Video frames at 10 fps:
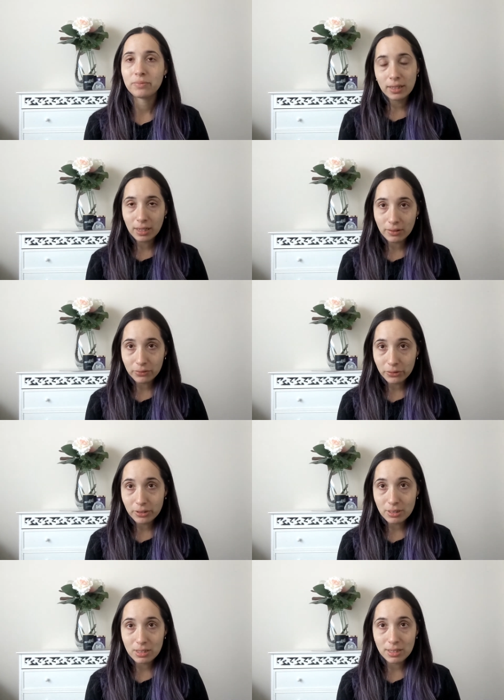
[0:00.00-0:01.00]
Another thing I've
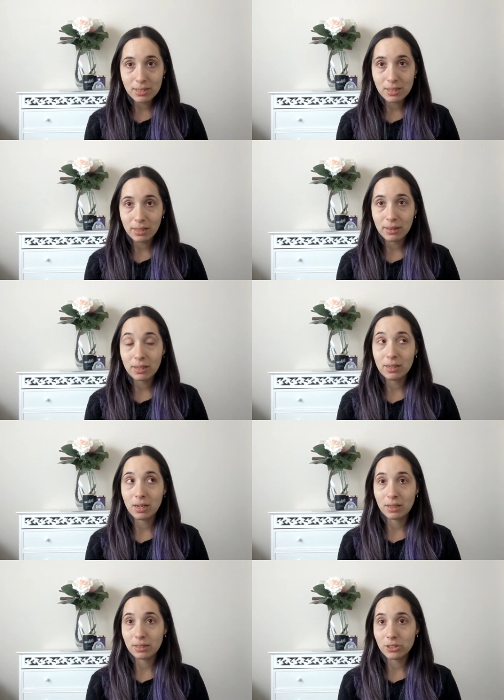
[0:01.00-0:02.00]
noticed is that the
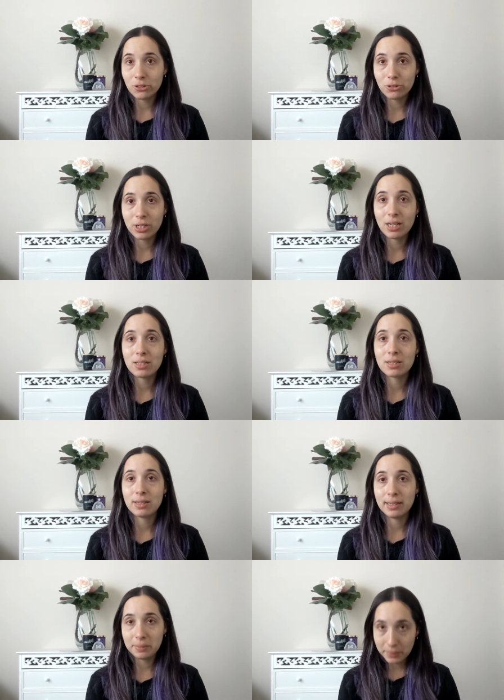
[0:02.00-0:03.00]
younger children are
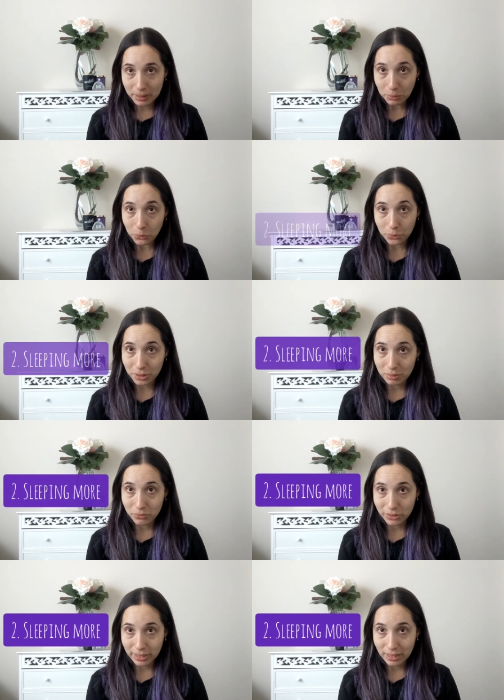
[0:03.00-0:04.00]
sleeping more in the
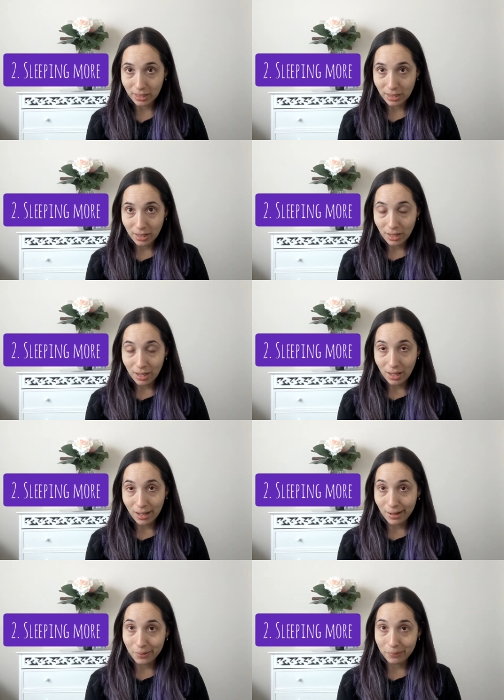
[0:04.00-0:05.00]

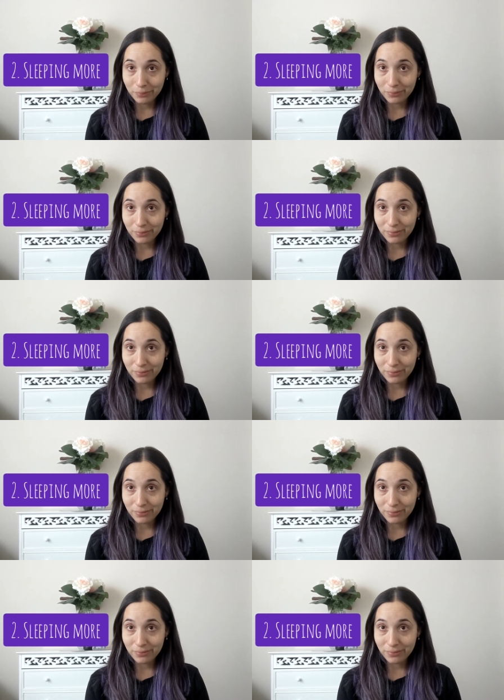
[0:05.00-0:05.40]
morning.